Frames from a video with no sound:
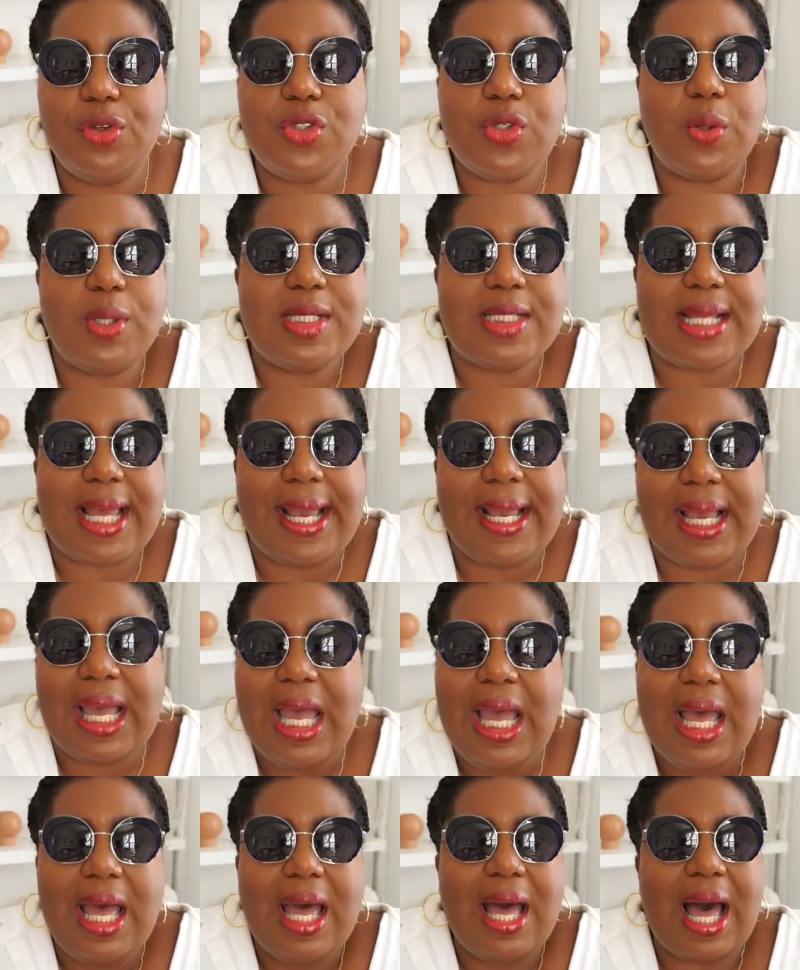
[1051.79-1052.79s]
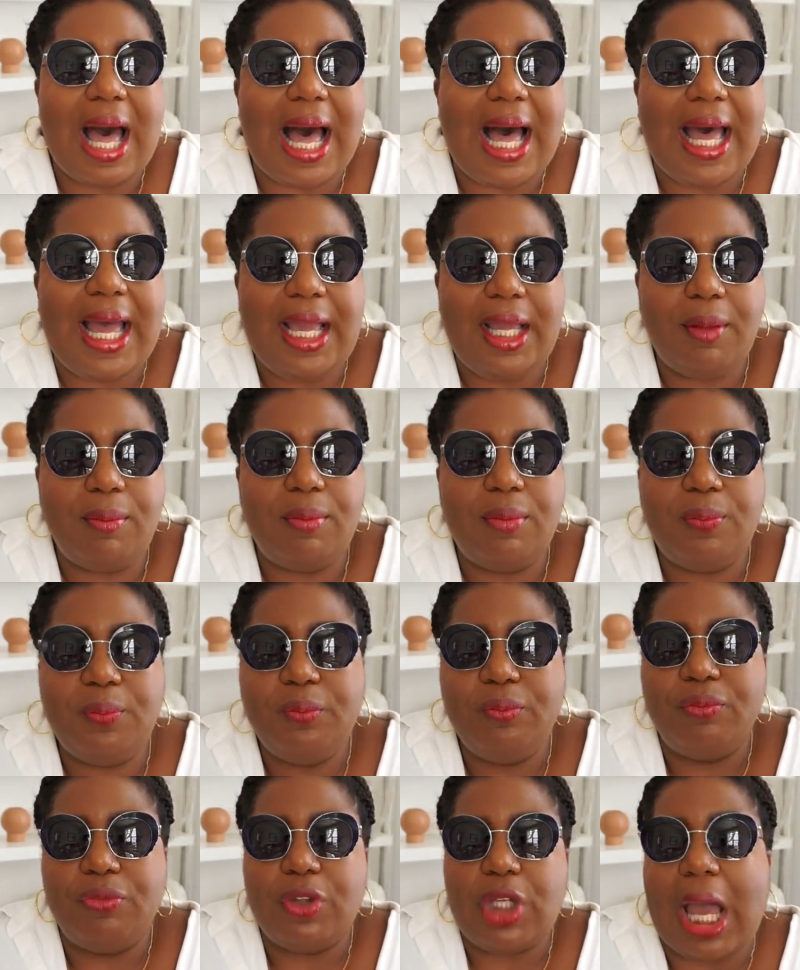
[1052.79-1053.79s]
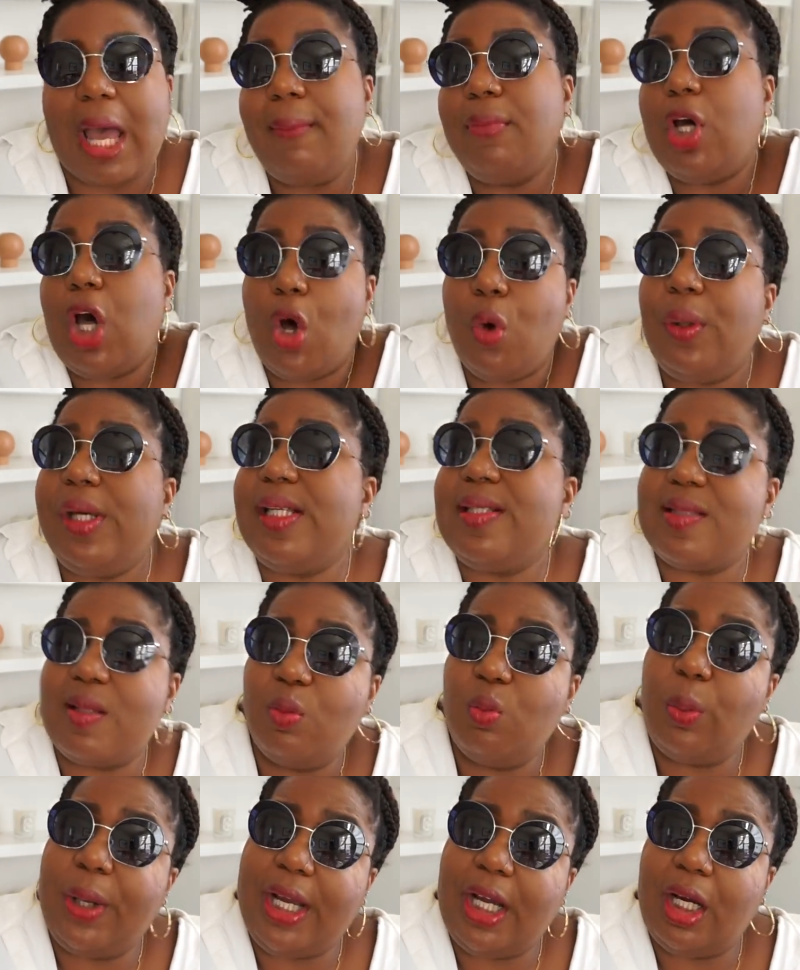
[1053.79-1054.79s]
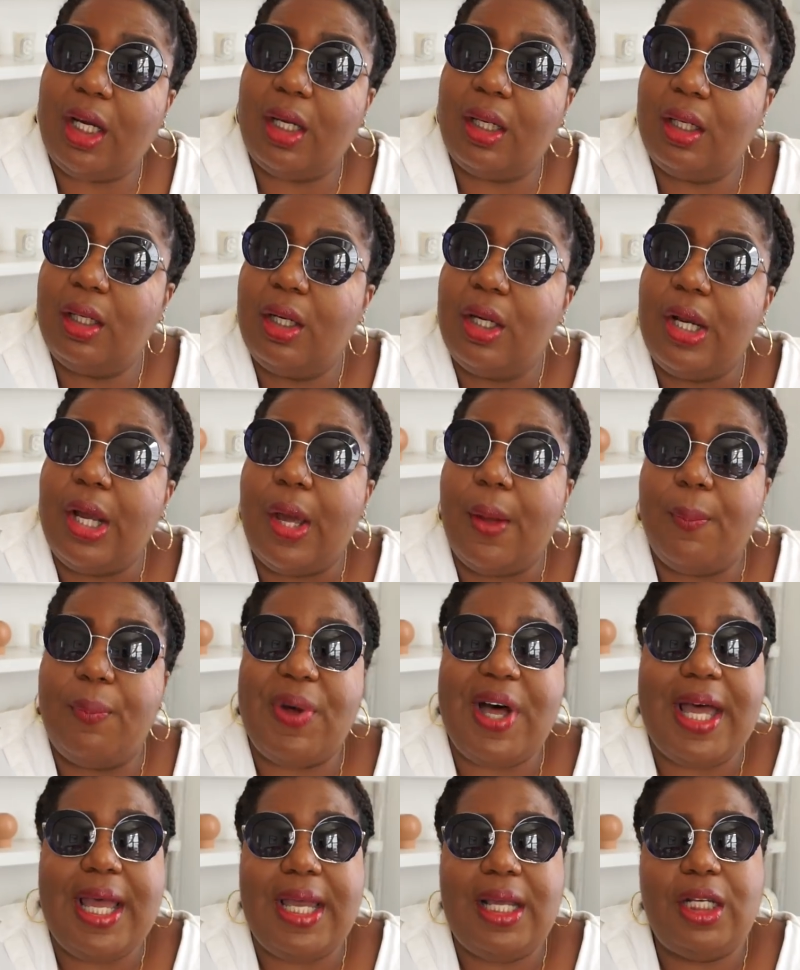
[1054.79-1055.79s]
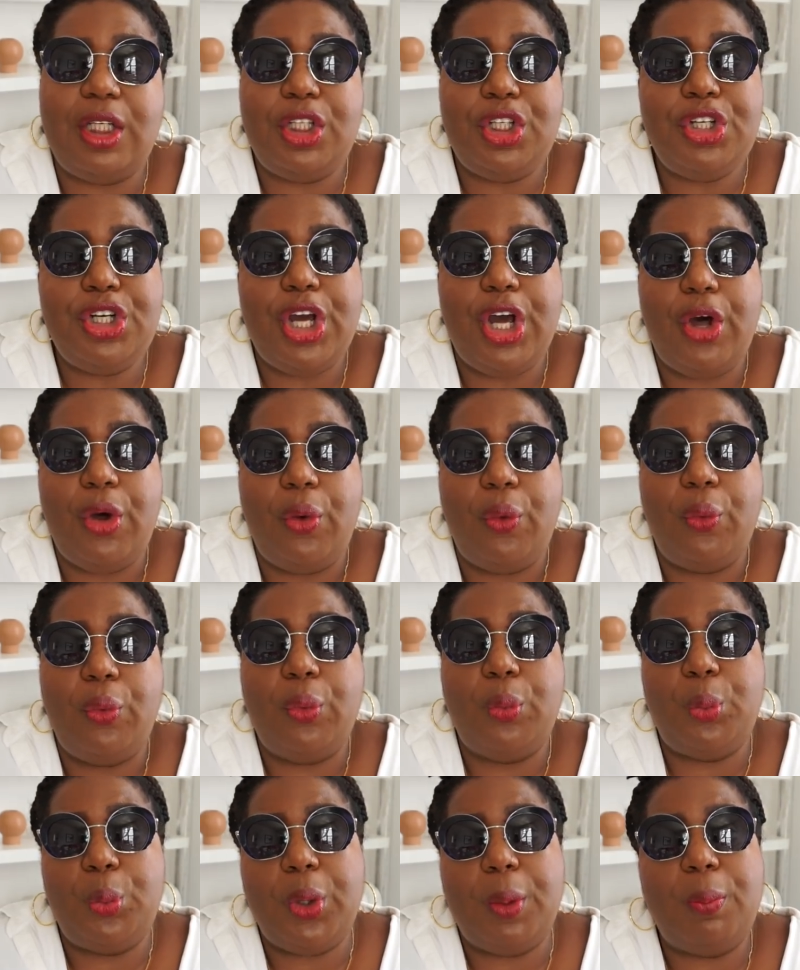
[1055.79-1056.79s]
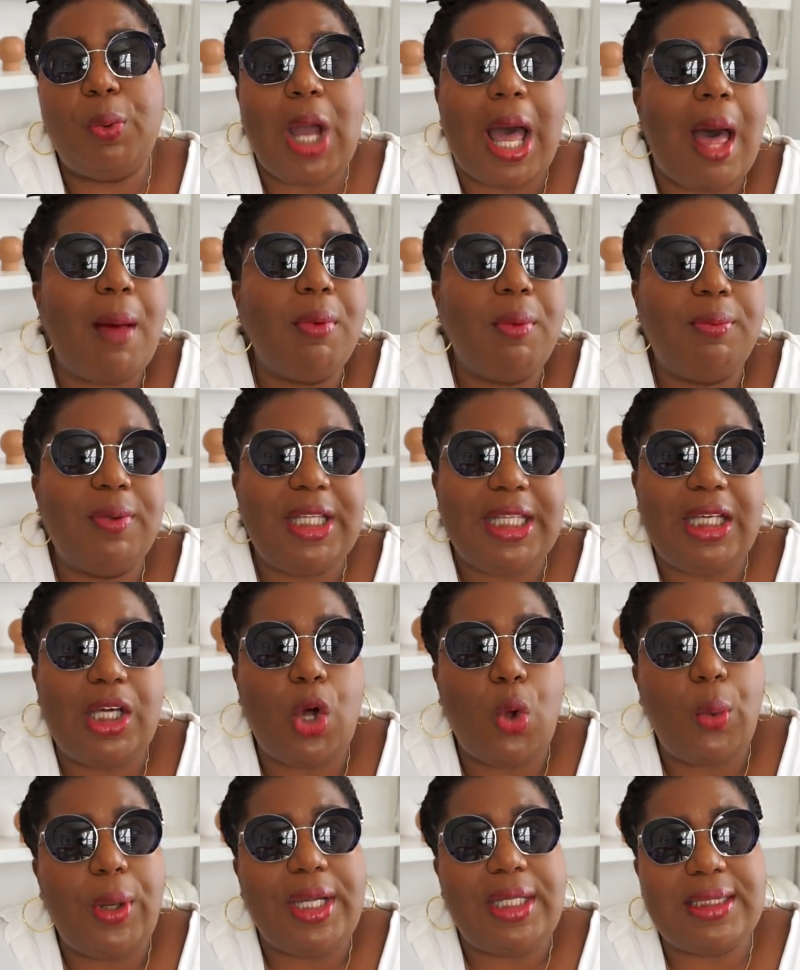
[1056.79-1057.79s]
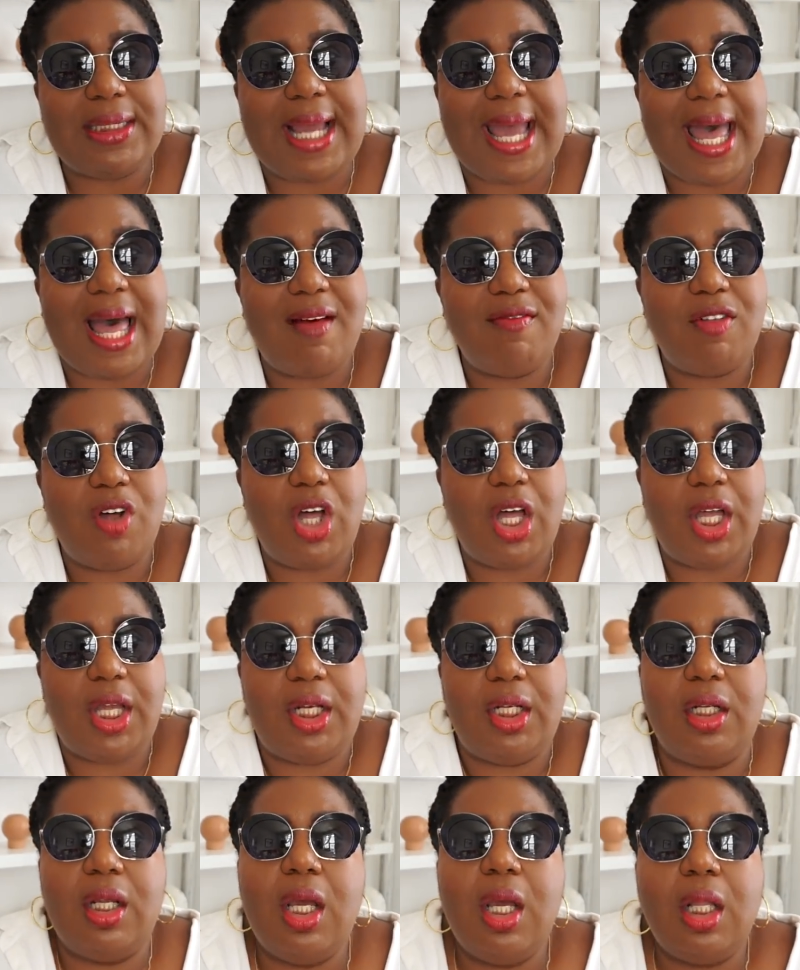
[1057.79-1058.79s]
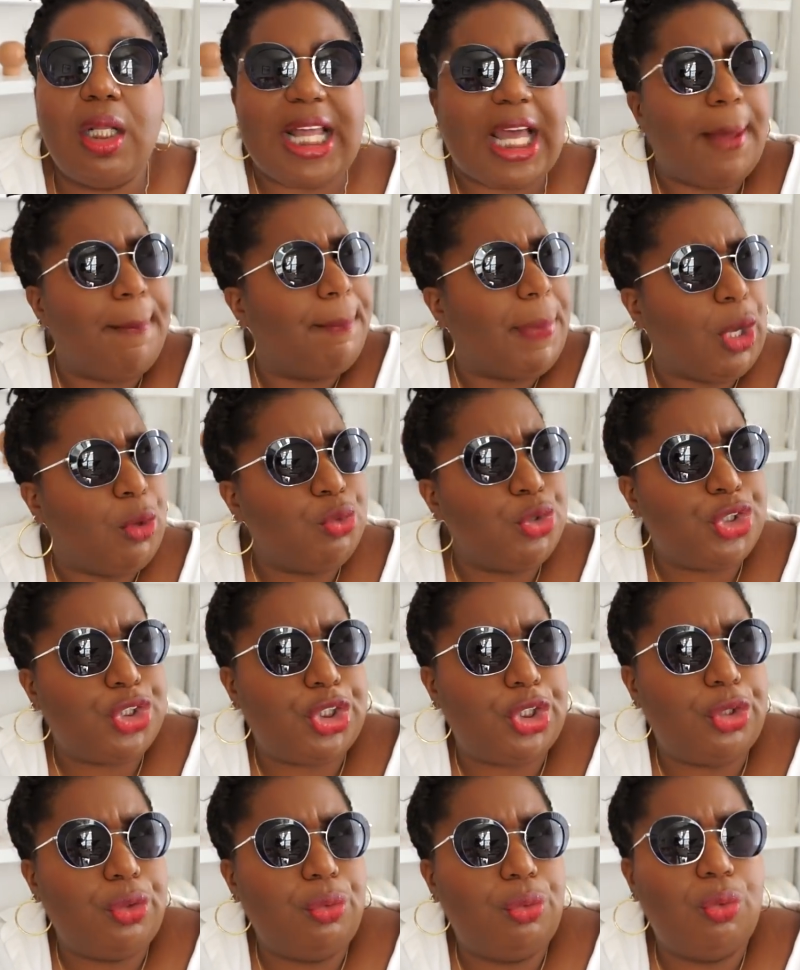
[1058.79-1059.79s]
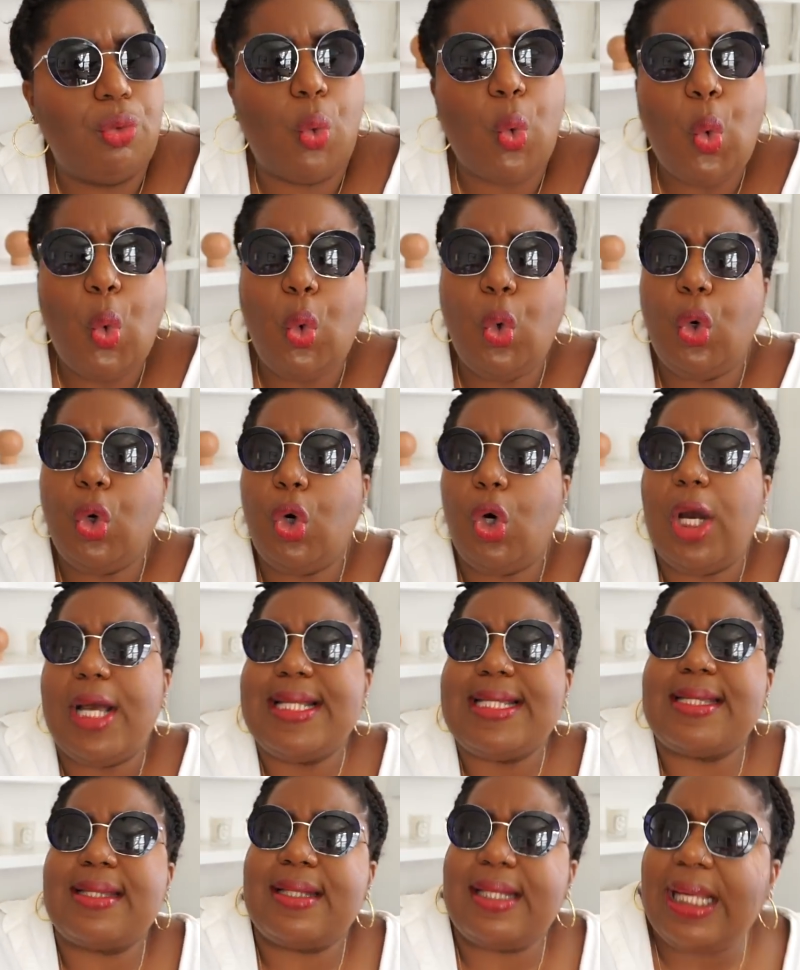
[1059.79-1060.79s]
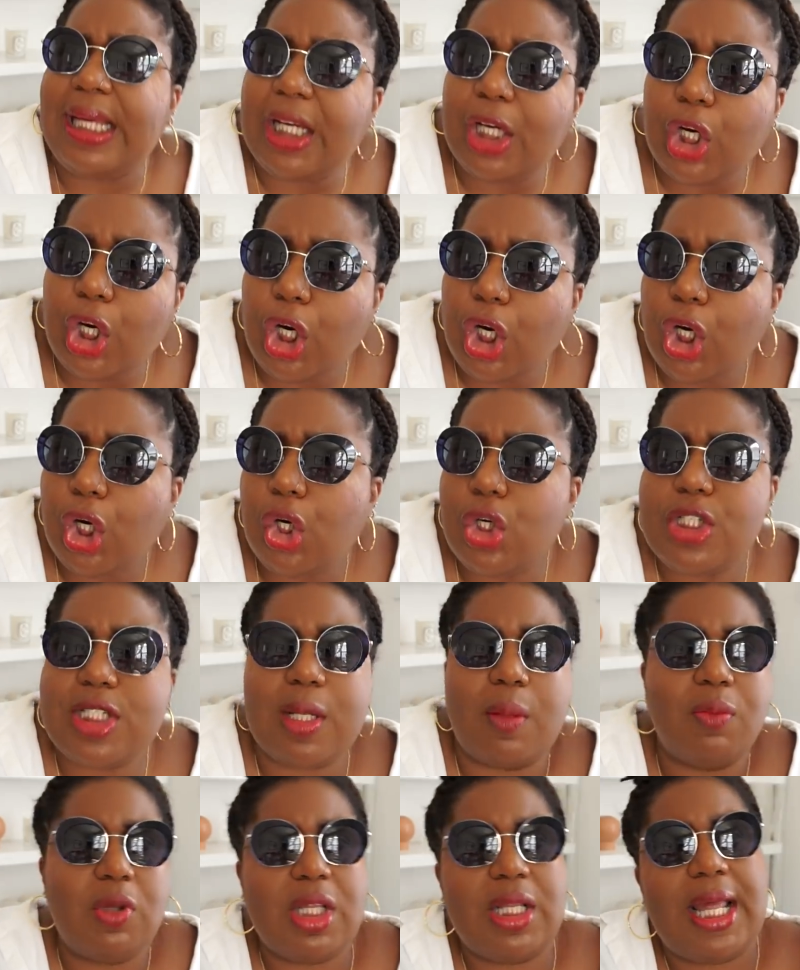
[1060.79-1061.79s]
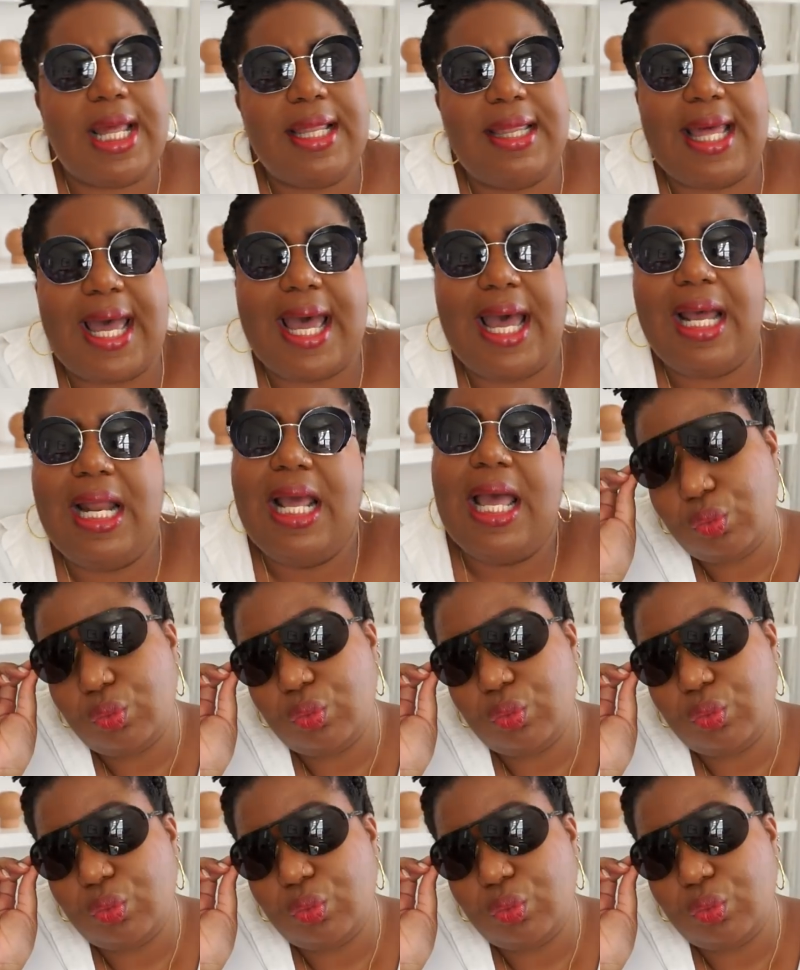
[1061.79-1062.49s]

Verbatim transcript: So it's like, I'm, I'm going somewhere but you know, we're probably going to have on like a boat shoe or a sneaker or something like that.